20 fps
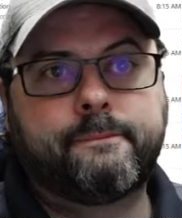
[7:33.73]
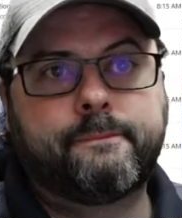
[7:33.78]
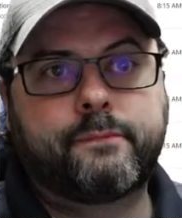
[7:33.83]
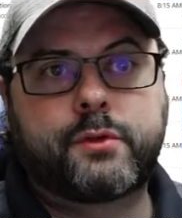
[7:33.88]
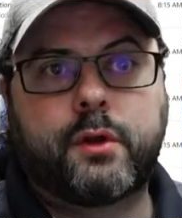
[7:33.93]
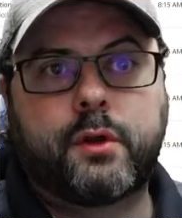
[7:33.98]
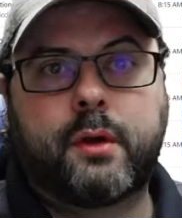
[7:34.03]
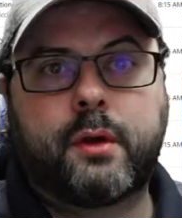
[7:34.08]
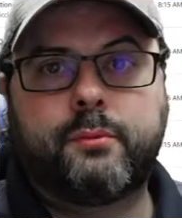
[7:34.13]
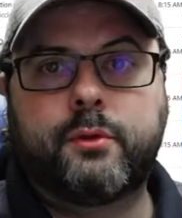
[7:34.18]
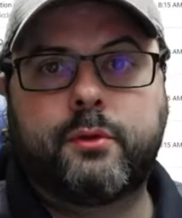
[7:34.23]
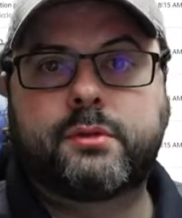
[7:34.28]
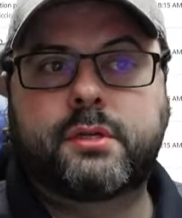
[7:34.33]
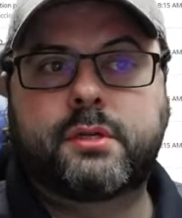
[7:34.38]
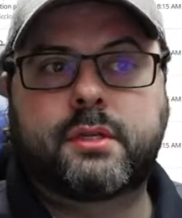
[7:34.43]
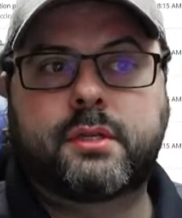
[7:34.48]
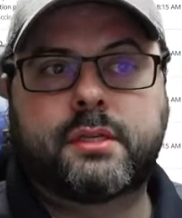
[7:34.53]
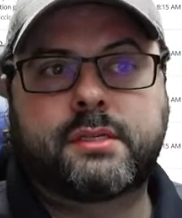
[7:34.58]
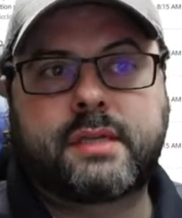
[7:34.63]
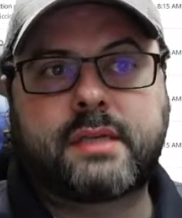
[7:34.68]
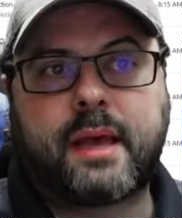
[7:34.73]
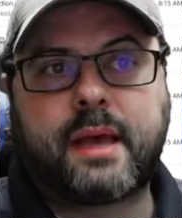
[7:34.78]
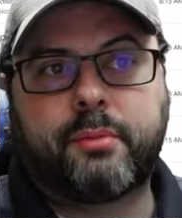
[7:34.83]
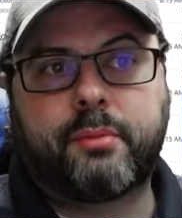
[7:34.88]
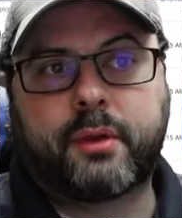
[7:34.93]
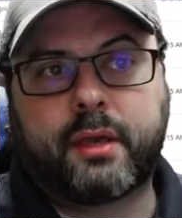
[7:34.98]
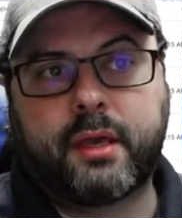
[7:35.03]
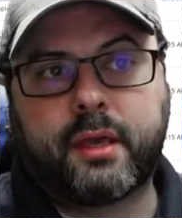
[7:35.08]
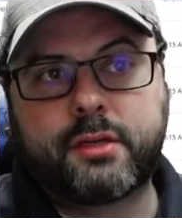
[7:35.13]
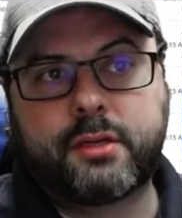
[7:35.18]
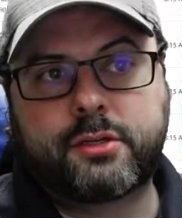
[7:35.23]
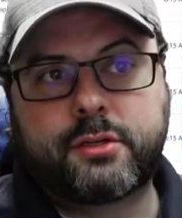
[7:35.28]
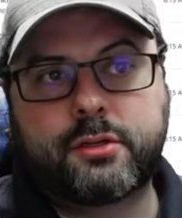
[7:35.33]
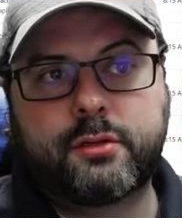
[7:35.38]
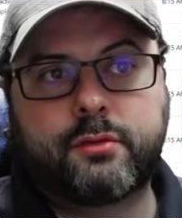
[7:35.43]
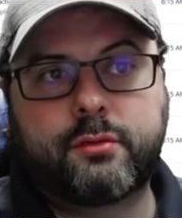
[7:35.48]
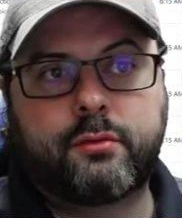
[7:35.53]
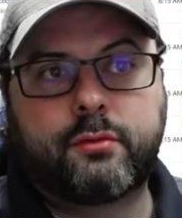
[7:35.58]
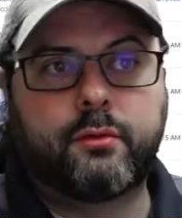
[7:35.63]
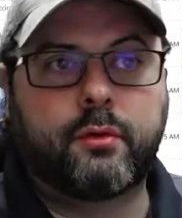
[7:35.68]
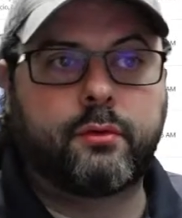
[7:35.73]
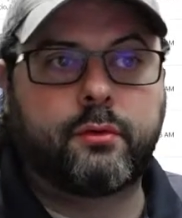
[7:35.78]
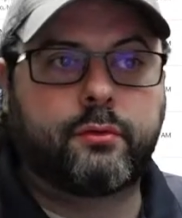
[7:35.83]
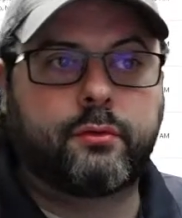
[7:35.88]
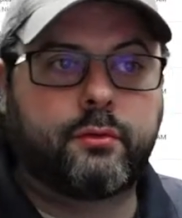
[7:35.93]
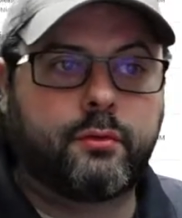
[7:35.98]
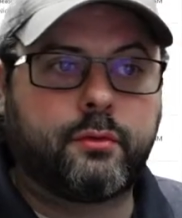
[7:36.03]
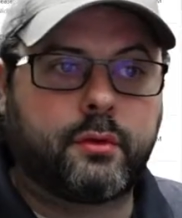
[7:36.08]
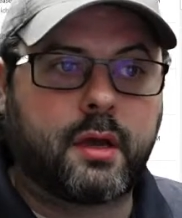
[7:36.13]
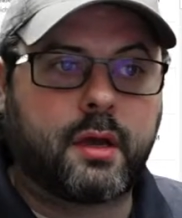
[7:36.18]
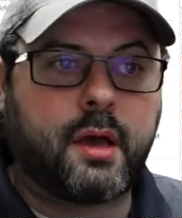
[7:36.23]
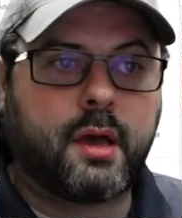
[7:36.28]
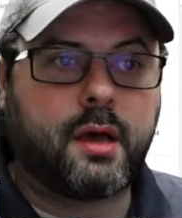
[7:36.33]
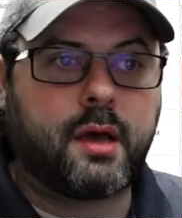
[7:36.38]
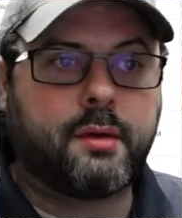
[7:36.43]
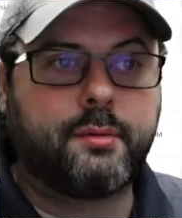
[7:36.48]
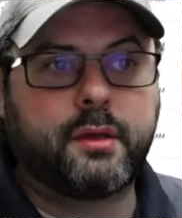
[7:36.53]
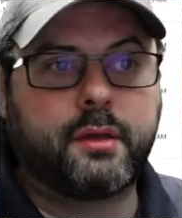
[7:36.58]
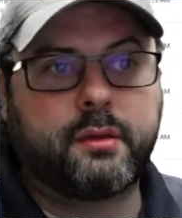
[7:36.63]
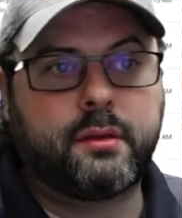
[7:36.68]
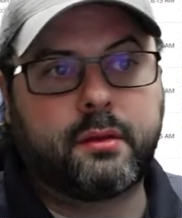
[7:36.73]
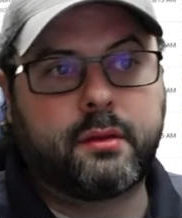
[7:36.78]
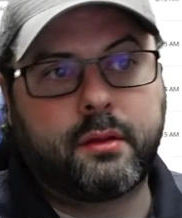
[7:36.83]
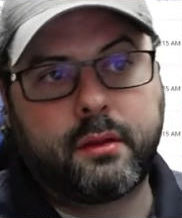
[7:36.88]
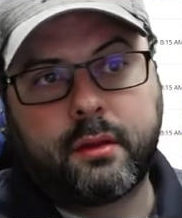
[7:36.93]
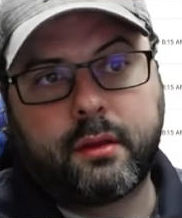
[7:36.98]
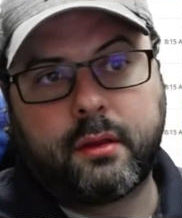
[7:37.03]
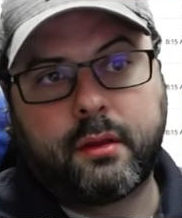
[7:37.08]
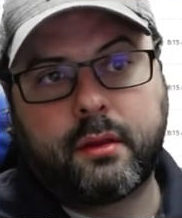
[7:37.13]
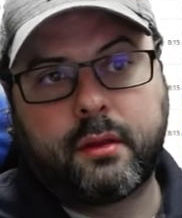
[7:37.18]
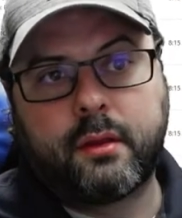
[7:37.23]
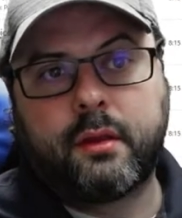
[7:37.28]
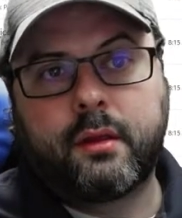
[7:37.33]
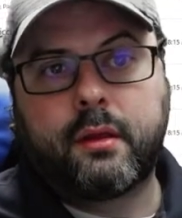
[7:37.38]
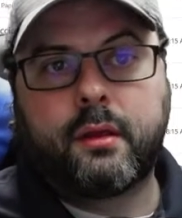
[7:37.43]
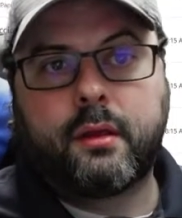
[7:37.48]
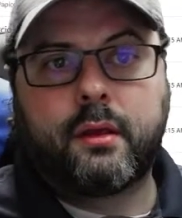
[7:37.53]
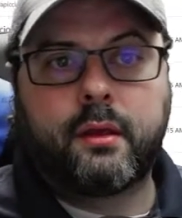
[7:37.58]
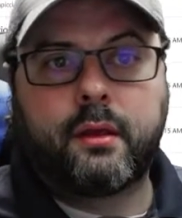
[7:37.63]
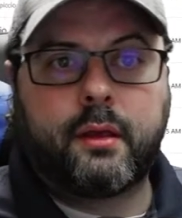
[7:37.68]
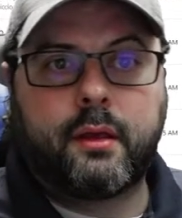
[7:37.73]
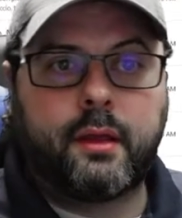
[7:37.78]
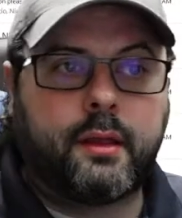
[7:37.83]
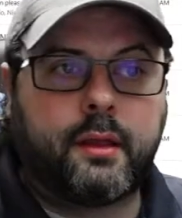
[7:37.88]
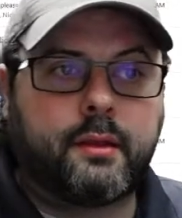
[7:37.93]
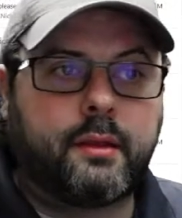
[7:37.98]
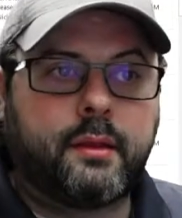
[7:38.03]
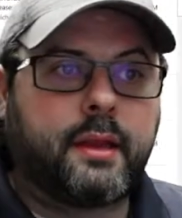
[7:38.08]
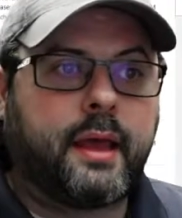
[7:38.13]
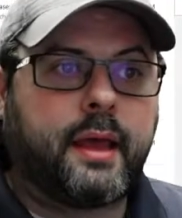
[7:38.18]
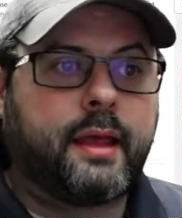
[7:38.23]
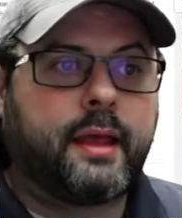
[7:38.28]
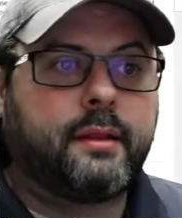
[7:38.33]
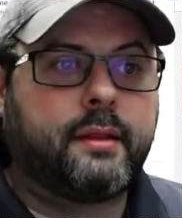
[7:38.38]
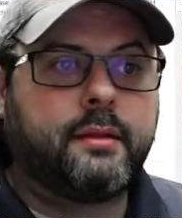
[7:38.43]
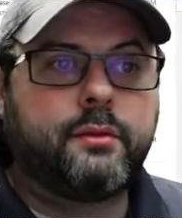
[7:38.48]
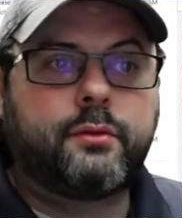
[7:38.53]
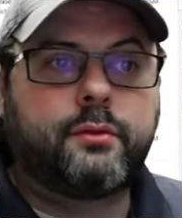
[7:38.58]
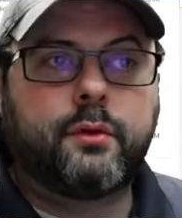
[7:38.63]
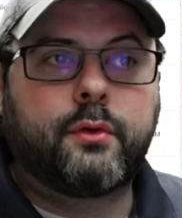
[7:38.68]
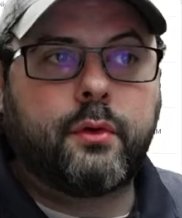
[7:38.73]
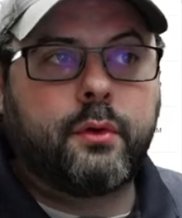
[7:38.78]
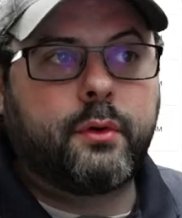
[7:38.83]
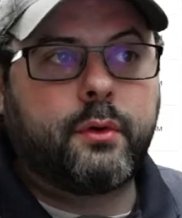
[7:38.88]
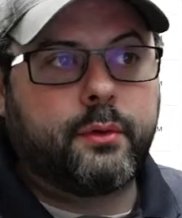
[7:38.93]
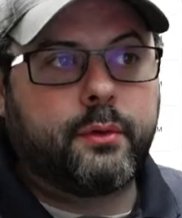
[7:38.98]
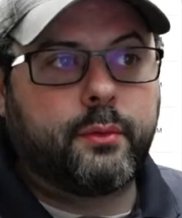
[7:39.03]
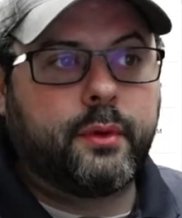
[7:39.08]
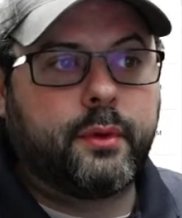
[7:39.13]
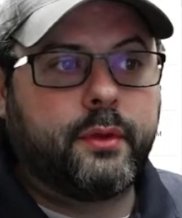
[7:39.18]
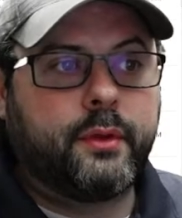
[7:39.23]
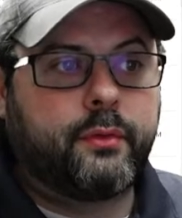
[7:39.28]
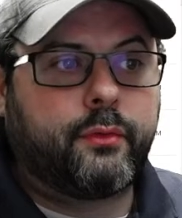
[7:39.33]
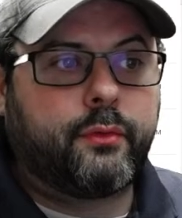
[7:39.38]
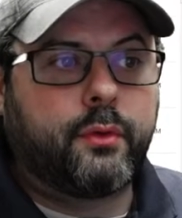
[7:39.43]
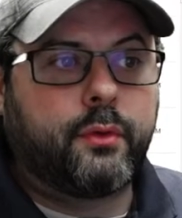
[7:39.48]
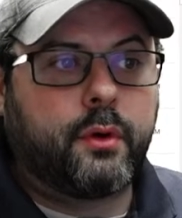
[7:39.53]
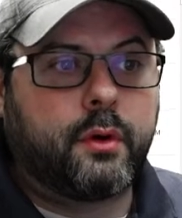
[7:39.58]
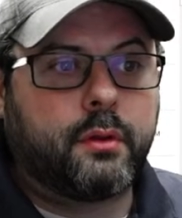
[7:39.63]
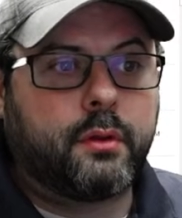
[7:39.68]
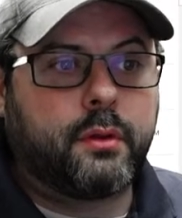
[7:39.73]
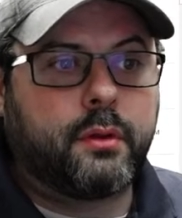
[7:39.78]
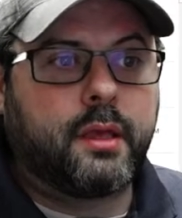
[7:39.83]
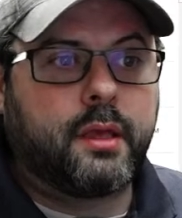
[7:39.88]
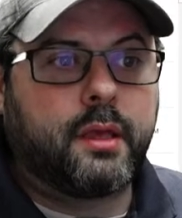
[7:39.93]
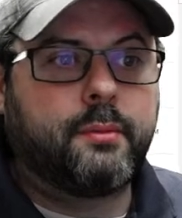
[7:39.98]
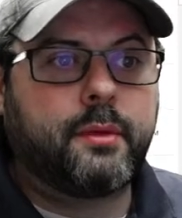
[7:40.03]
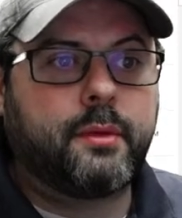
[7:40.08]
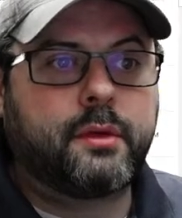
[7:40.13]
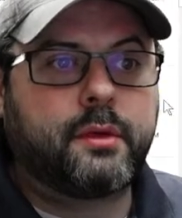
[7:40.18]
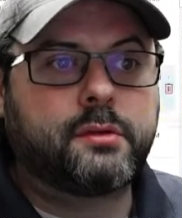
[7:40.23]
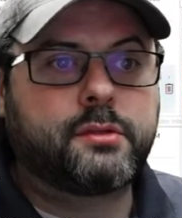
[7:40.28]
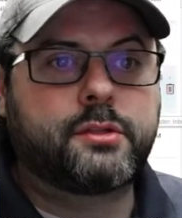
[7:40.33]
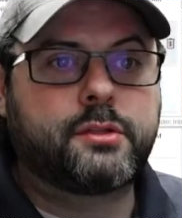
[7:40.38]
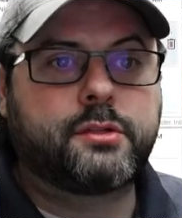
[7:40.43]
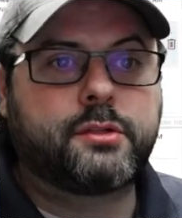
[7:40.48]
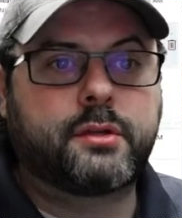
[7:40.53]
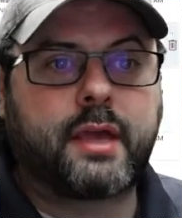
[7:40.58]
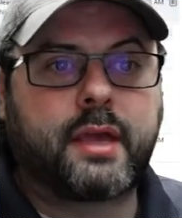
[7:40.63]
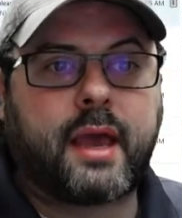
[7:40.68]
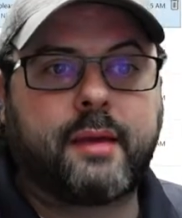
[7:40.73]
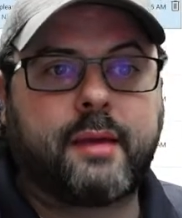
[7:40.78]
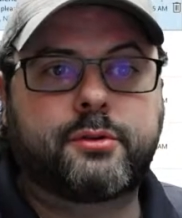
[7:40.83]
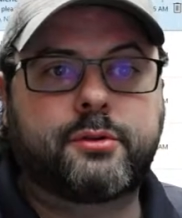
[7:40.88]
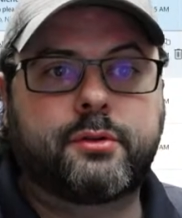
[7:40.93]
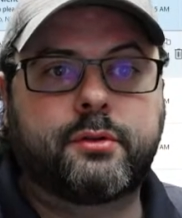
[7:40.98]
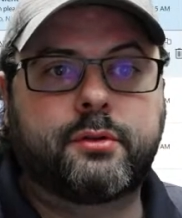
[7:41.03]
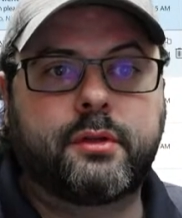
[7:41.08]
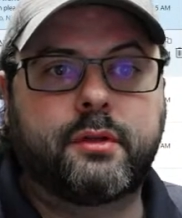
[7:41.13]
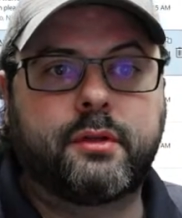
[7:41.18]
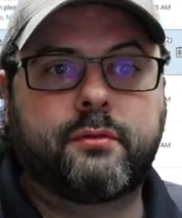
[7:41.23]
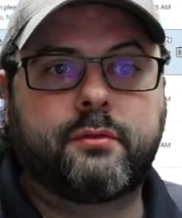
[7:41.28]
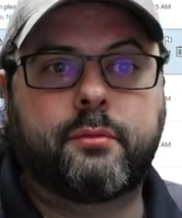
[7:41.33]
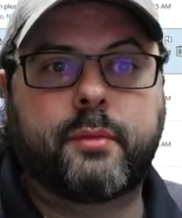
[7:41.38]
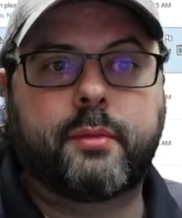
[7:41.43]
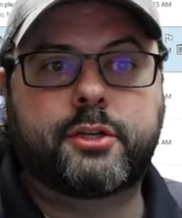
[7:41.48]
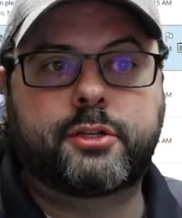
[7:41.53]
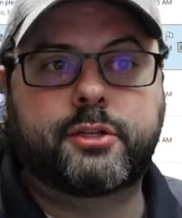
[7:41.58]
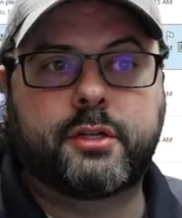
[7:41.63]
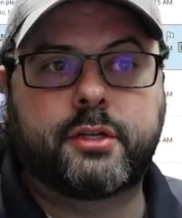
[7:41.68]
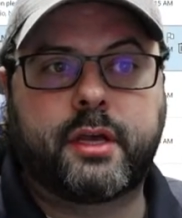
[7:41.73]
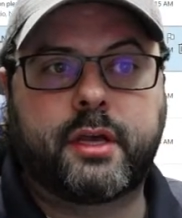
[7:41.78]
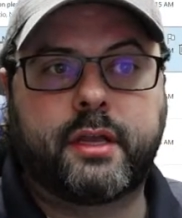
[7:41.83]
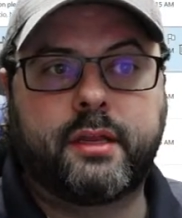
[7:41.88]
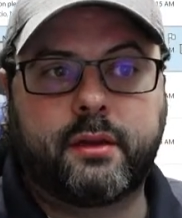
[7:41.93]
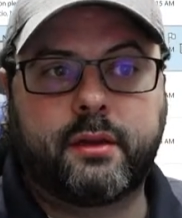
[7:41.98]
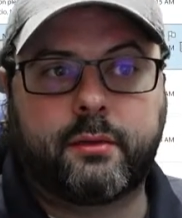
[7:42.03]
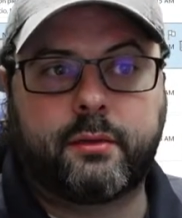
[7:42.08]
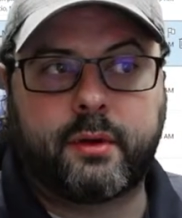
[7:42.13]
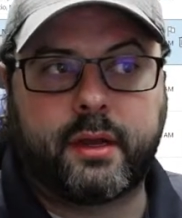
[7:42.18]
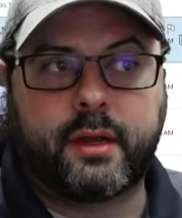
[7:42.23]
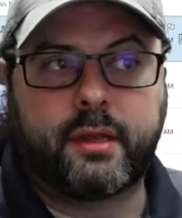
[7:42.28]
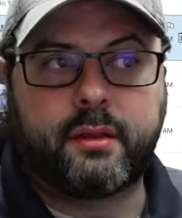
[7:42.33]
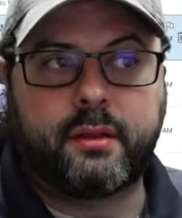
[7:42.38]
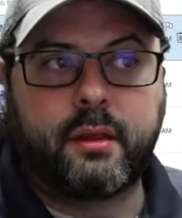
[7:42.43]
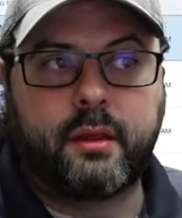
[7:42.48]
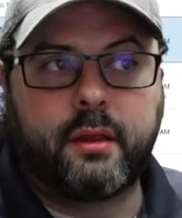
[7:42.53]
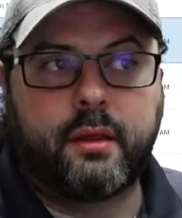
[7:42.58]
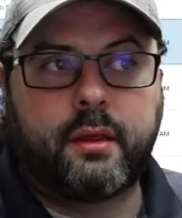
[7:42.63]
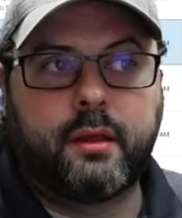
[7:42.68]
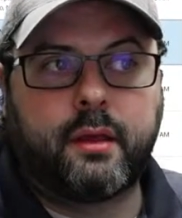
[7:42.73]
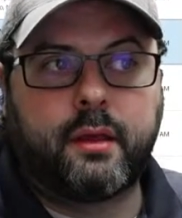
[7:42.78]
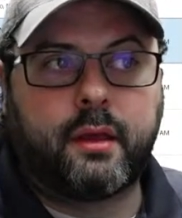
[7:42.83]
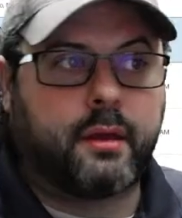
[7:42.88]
so I'm using this application to go through the comment, and then I need to go and read through all the emails just to capture the information I need, right? In